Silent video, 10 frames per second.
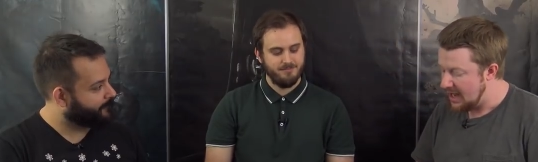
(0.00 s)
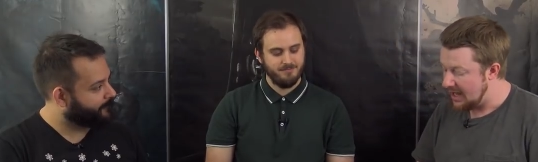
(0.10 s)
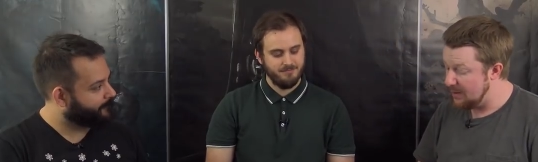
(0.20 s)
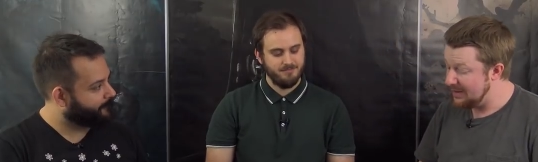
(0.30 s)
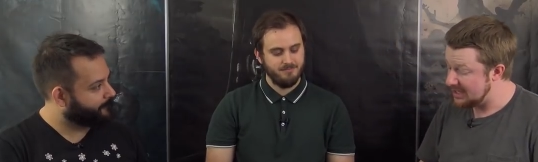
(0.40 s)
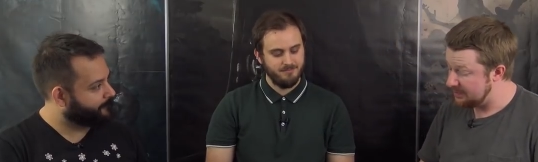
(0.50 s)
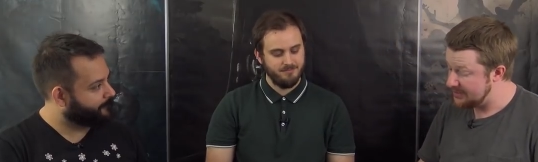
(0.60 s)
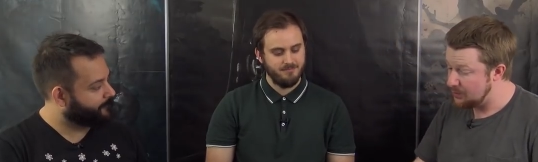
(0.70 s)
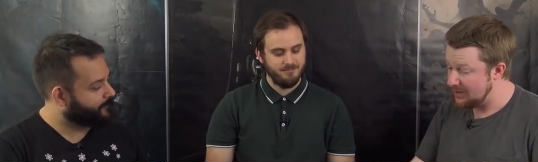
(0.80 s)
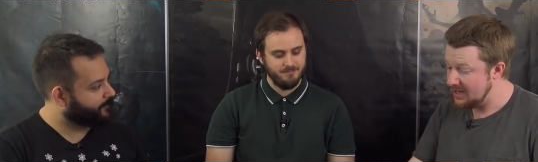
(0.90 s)
Speaker 1: And then we get to
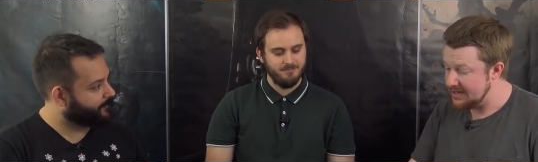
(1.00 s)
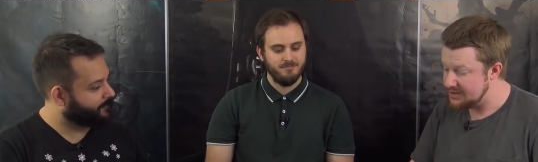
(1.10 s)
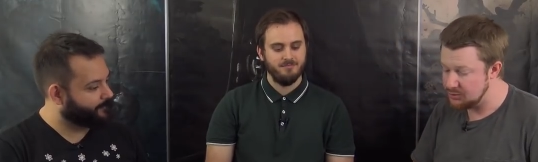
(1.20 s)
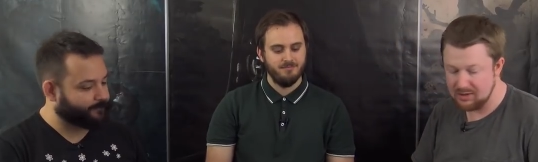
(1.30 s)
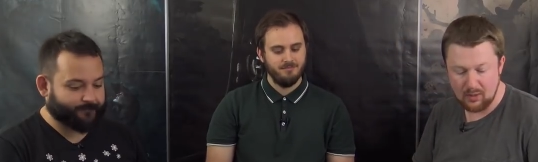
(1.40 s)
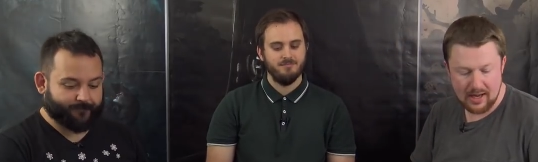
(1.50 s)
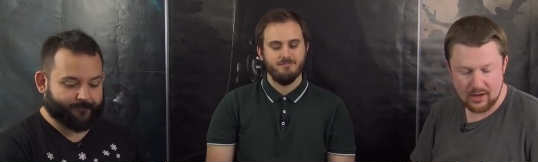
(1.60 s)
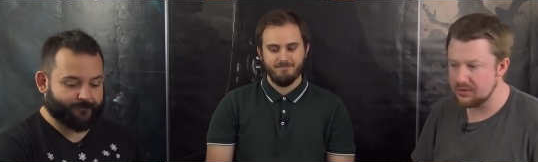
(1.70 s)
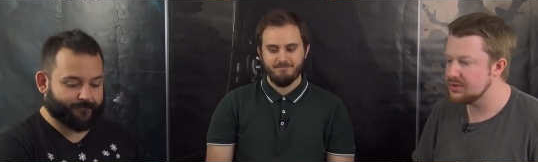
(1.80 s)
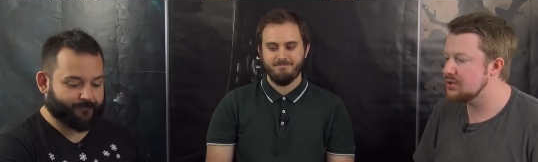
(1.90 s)
place one light straight away
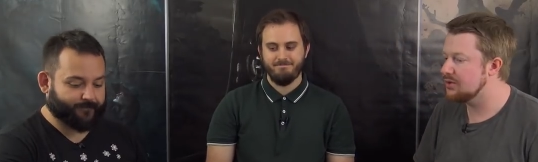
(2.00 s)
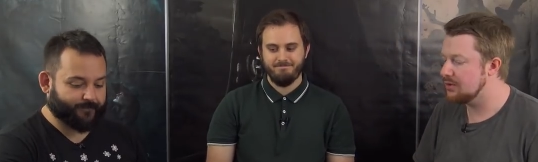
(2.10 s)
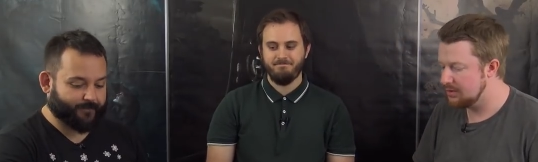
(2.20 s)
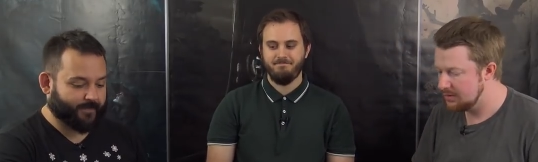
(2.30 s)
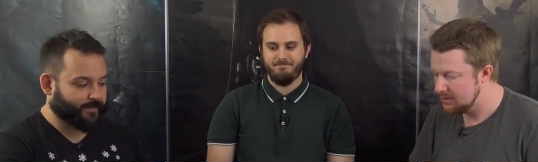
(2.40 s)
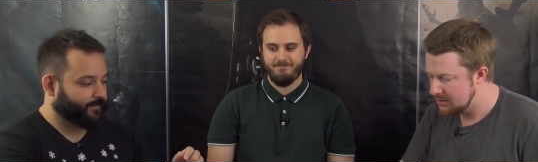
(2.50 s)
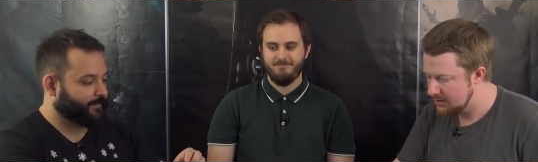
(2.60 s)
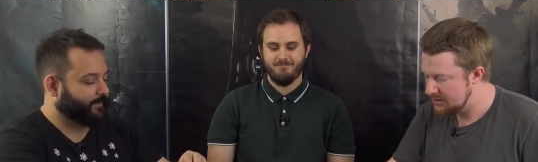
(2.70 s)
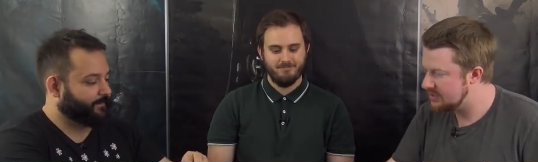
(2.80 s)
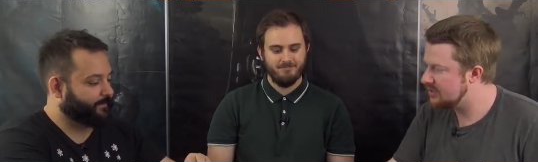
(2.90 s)
onto
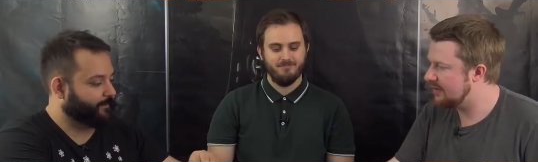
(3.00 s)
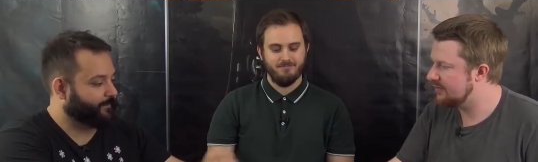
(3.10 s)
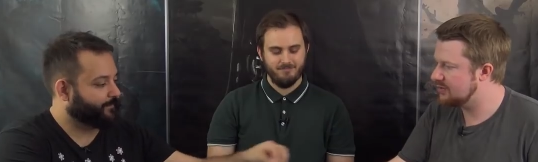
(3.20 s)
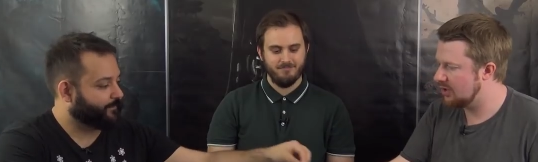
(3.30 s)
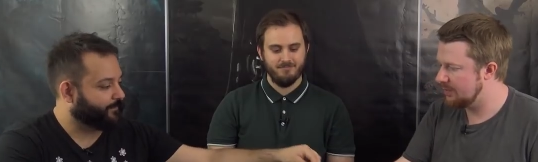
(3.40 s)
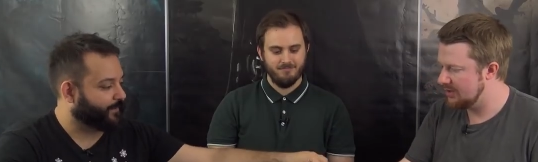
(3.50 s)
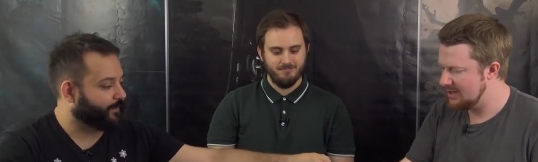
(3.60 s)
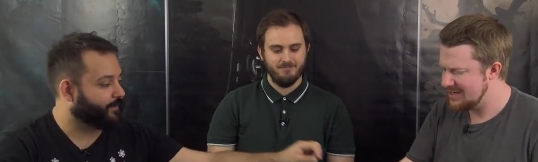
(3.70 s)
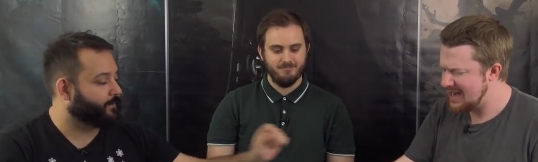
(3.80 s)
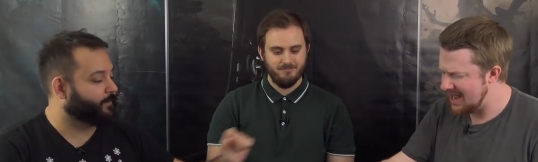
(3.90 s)
the staff of Solomon. There you
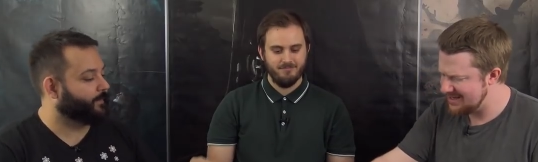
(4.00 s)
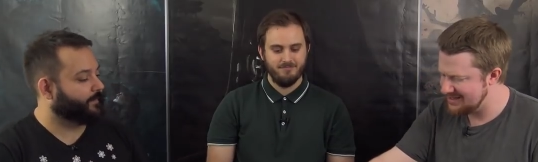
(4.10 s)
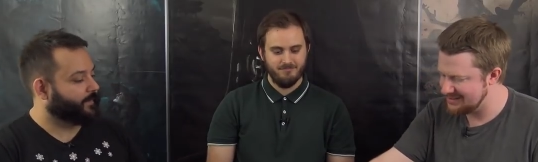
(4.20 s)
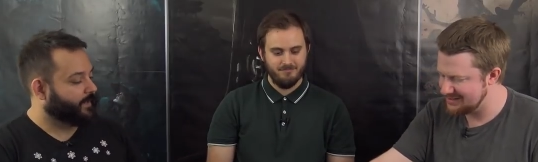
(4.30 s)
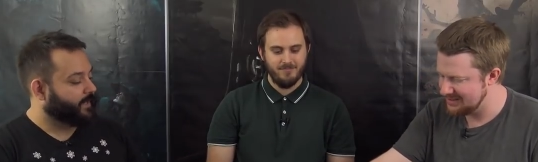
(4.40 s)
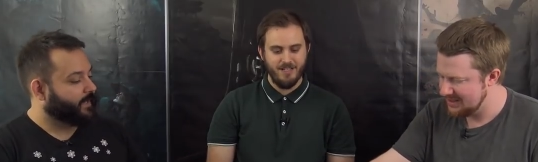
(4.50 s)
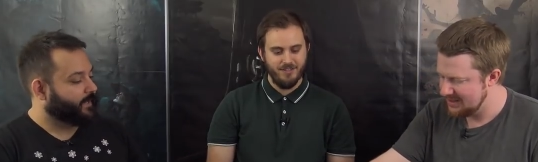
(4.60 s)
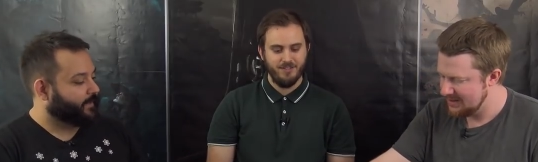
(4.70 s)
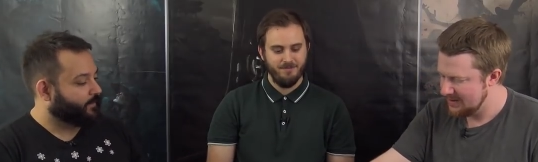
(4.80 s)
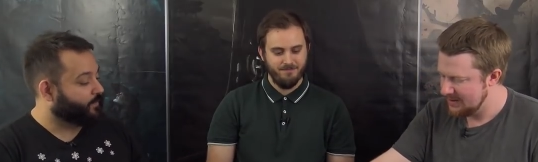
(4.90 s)
go. Nice.
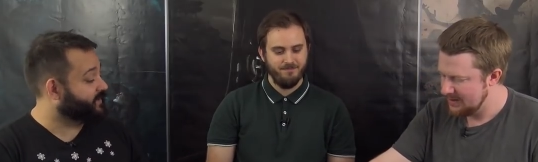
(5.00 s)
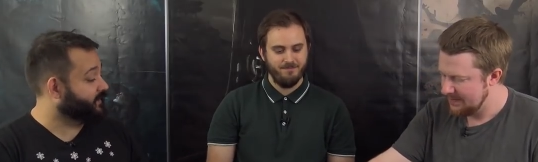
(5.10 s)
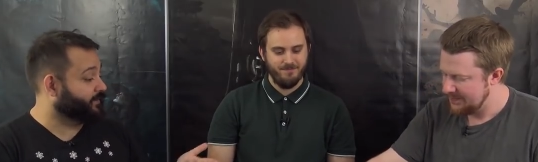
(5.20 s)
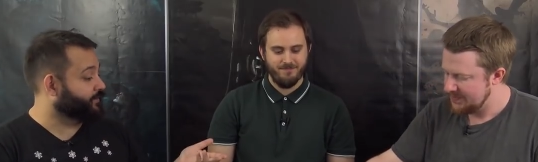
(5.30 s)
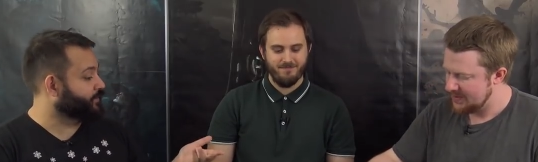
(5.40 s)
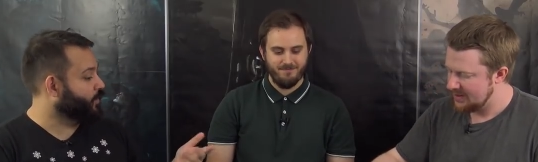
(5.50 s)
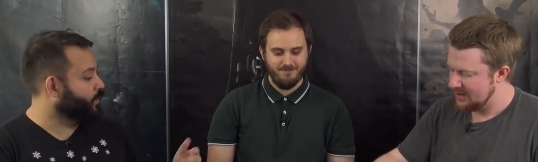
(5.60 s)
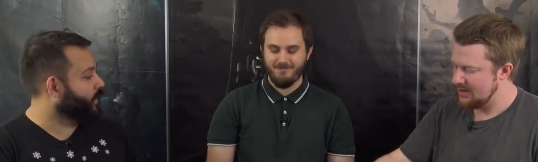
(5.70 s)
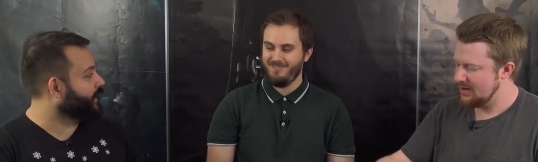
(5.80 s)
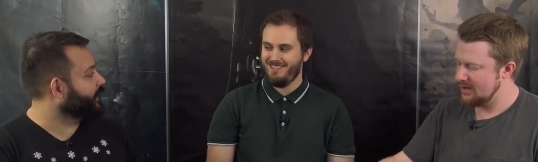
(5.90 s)
Nice.
Speaker 2: We still don't know
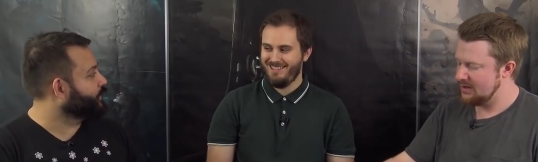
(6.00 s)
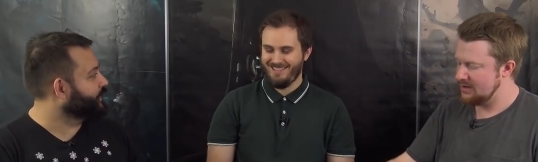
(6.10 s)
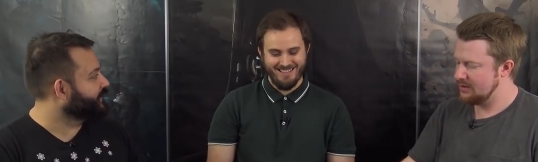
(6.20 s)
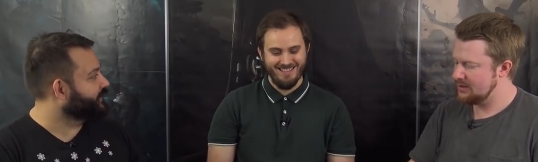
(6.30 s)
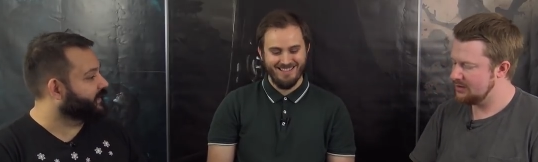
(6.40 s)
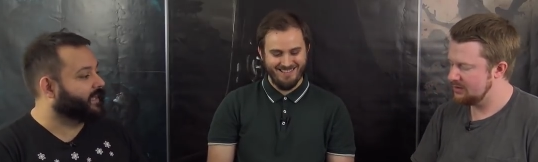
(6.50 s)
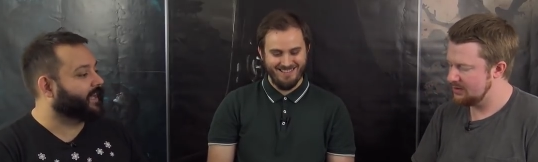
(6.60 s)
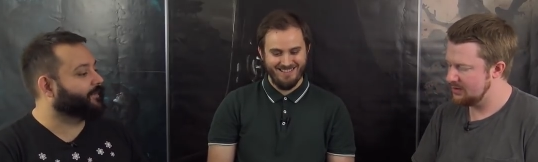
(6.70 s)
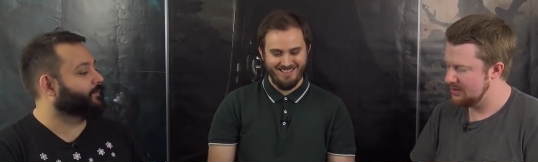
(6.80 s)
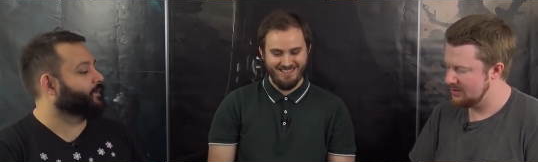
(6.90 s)
why we need that
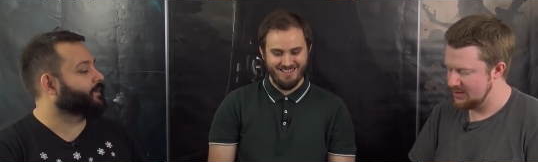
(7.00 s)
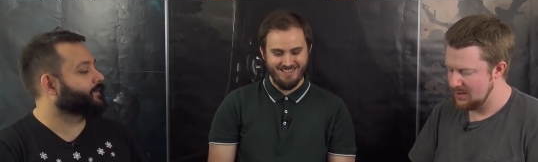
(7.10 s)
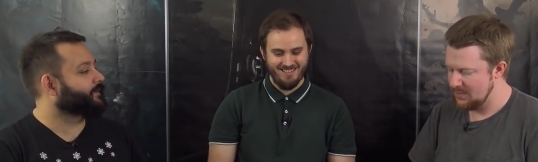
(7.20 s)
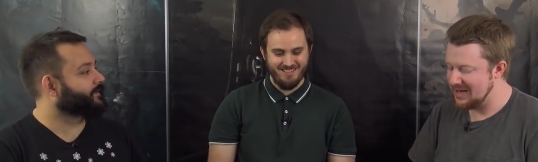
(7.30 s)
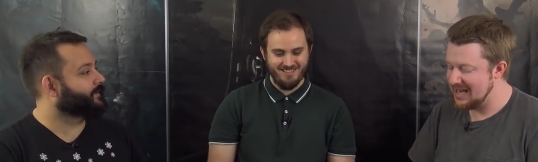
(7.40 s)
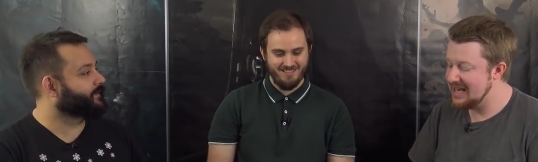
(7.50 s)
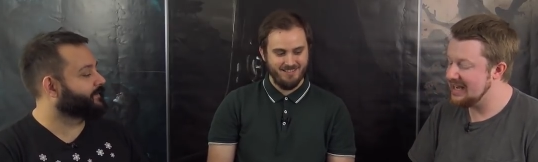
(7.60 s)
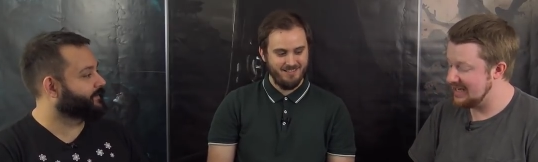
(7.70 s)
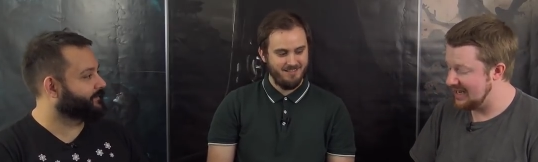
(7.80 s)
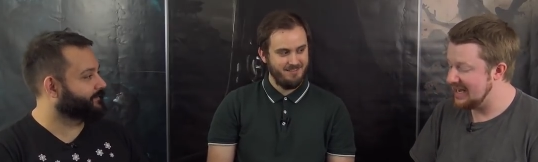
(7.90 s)
light for.
Speaker 1: But he,
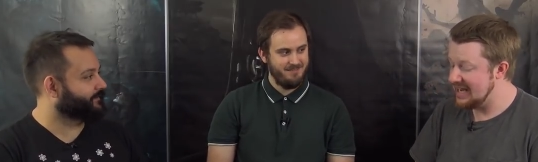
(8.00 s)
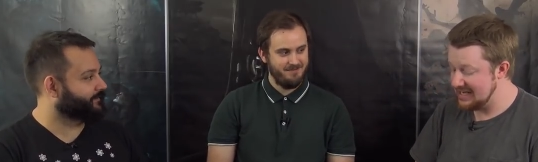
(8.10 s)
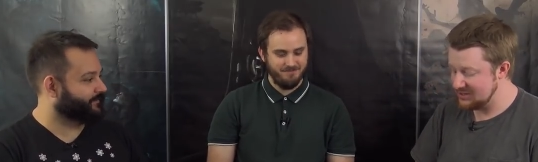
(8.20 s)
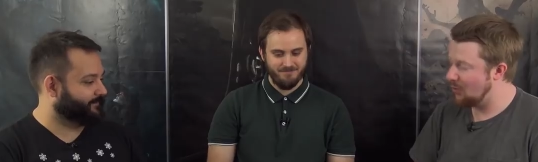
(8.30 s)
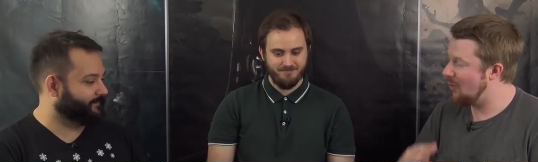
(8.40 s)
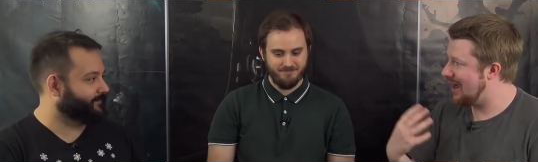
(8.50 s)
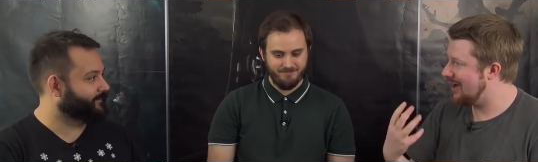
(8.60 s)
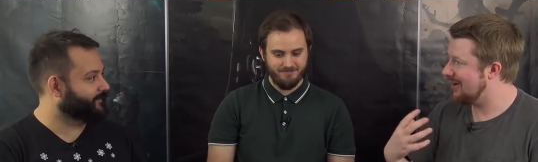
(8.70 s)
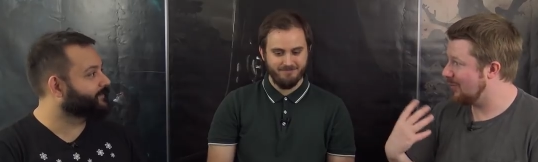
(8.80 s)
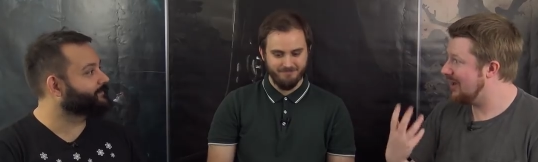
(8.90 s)
yeah, he's
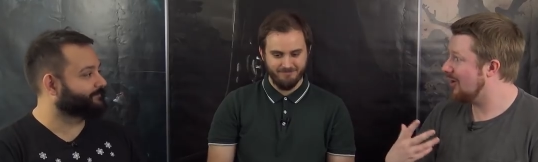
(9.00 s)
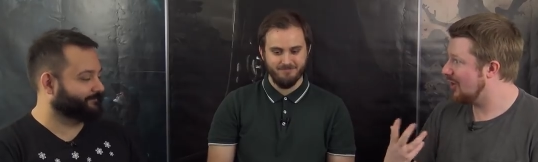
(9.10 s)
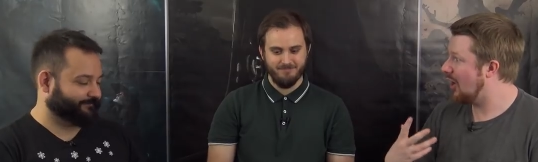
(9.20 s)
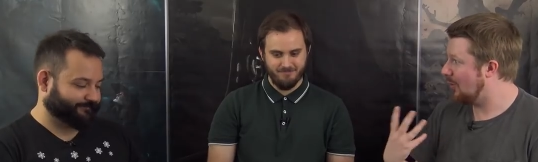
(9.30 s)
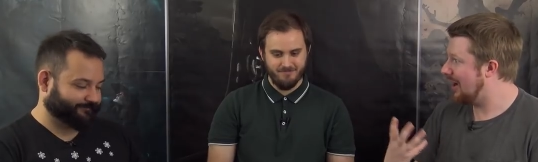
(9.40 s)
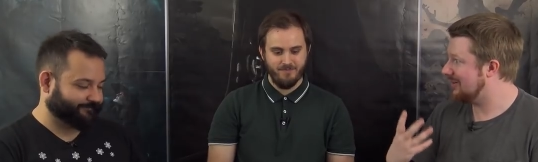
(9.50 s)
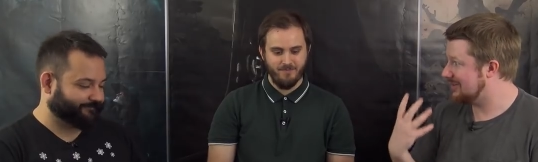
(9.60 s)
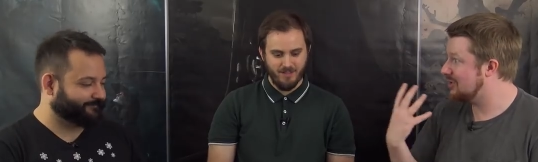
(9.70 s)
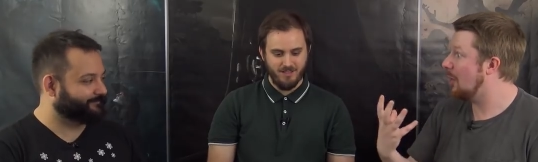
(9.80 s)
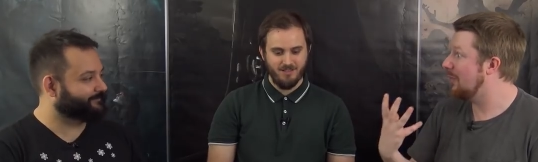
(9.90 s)
aware, and we mm -hmm. are mm-hmm. now aware,
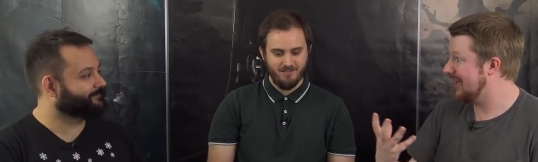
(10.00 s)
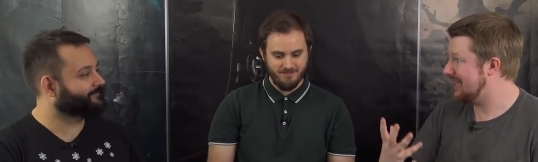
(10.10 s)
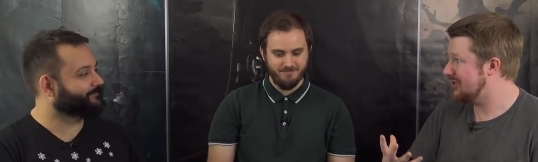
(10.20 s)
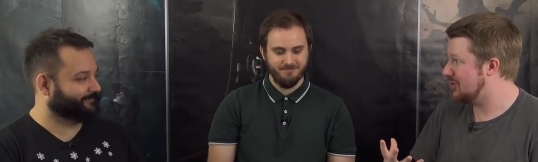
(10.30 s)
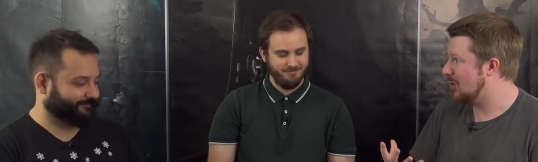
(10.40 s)
doubly so,